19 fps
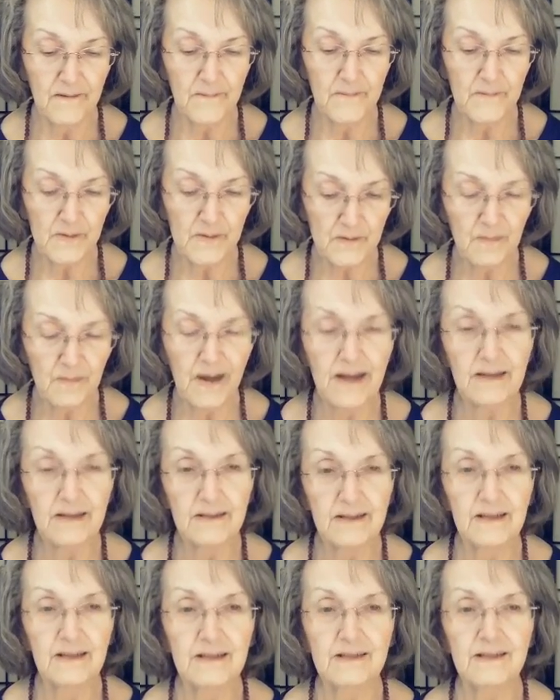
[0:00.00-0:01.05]

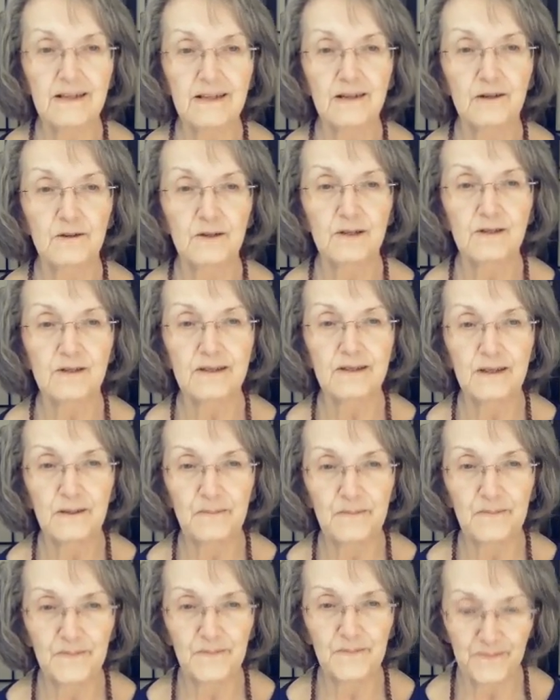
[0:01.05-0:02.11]
smiling as I go to sleep.
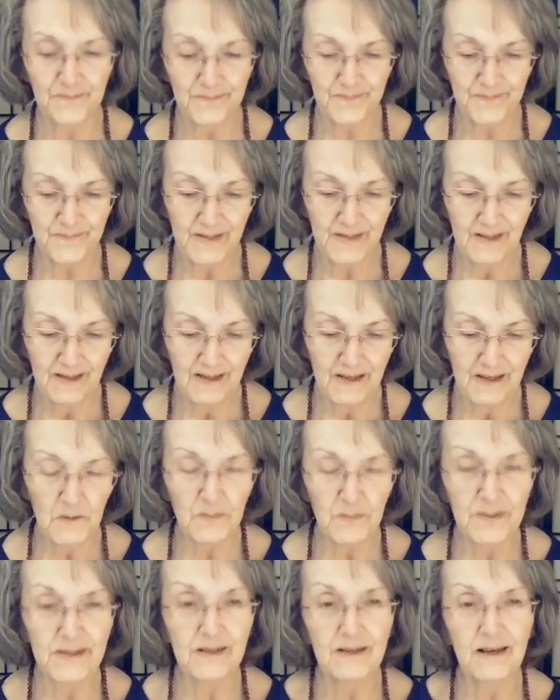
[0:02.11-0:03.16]
There'll
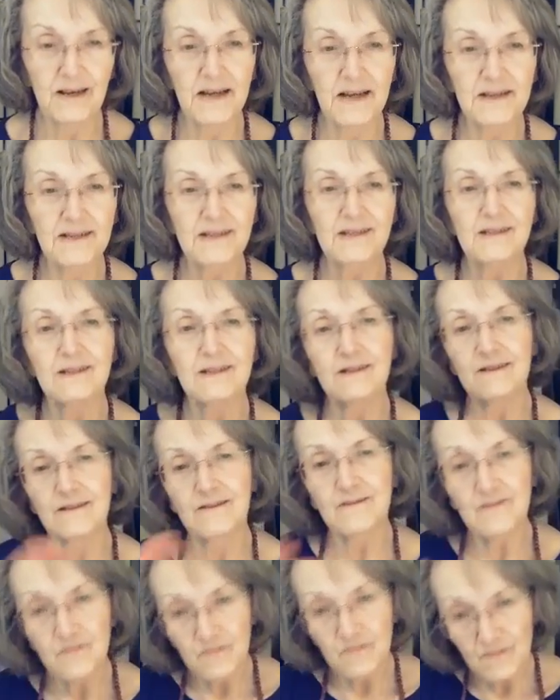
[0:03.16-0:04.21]
be a nice
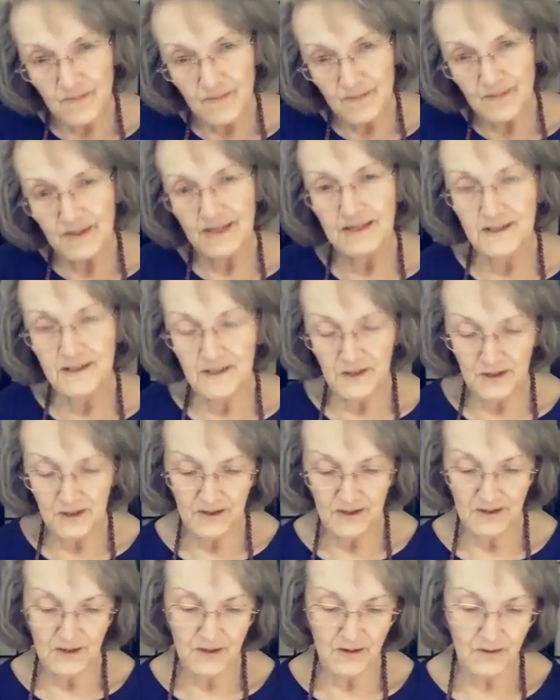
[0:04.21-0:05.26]
in
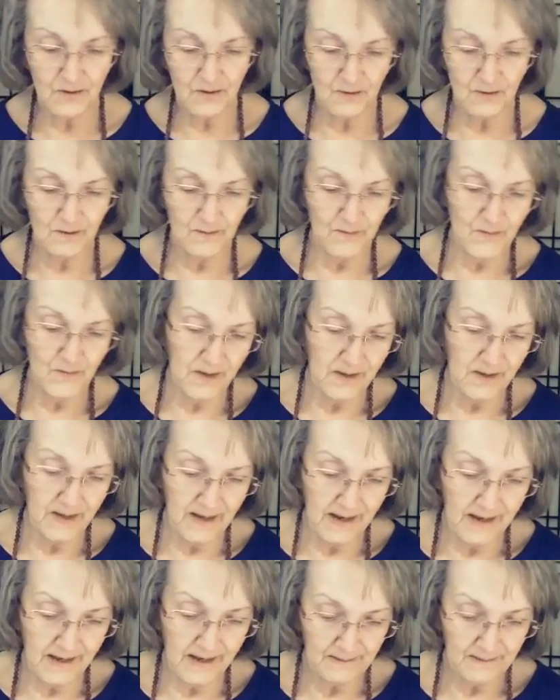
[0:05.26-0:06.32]
circle for the
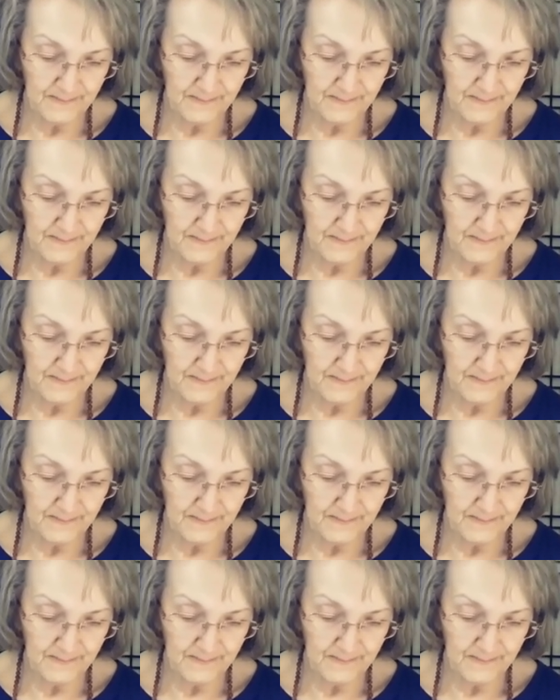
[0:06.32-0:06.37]
day.